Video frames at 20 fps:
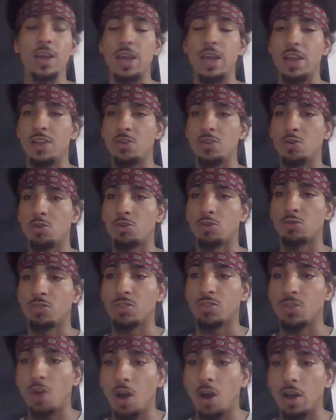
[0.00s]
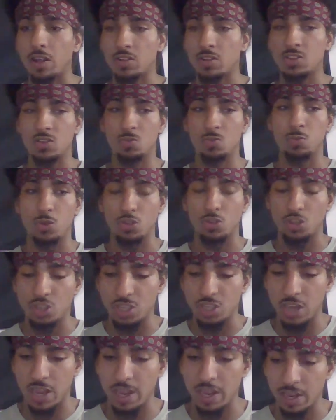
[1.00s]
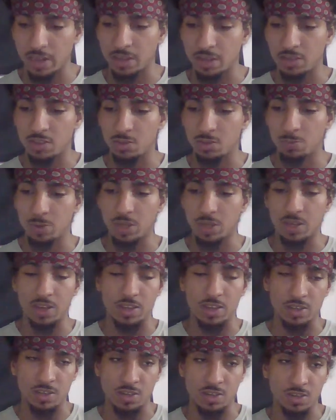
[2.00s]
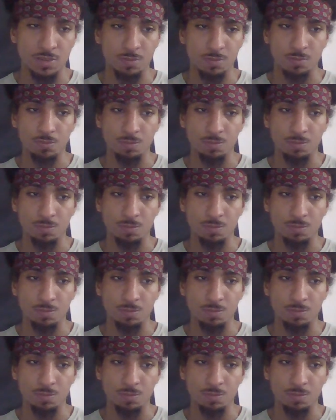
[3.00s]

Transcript: and your thoughts will change. Because